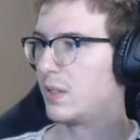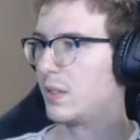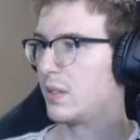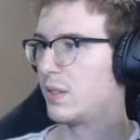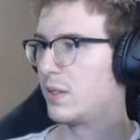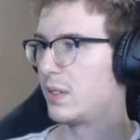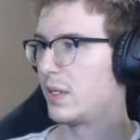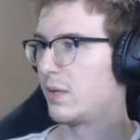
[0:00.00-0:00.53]

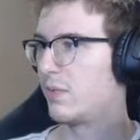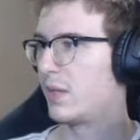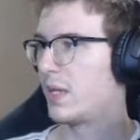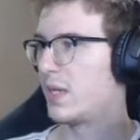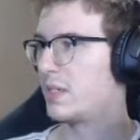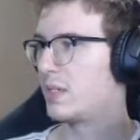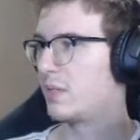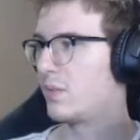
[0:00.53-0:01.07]
Okay, well
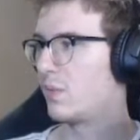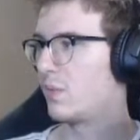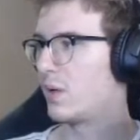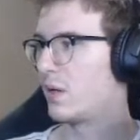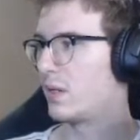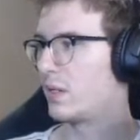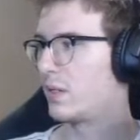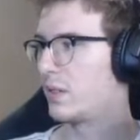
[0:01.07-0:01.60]
that didn't
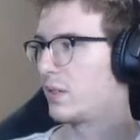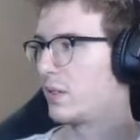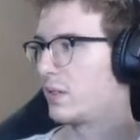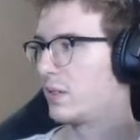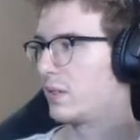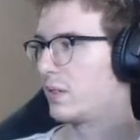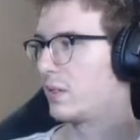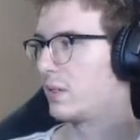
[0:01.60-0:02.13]
work.
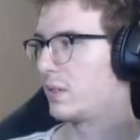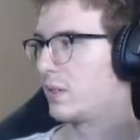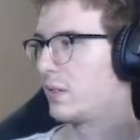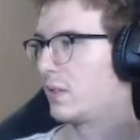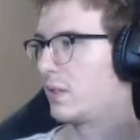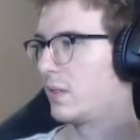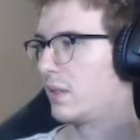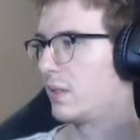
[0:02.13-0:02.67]

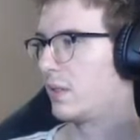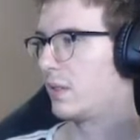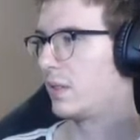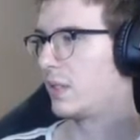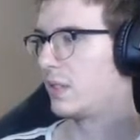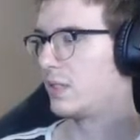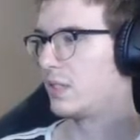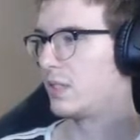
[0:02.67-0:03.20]

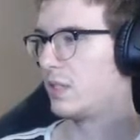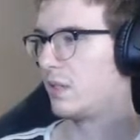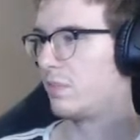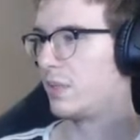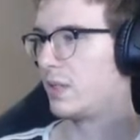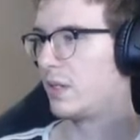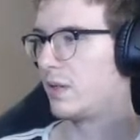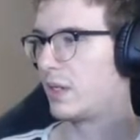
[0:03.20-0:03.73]
It's still
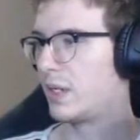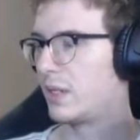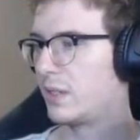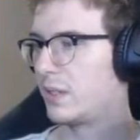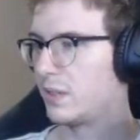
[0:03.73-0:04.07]
appearing.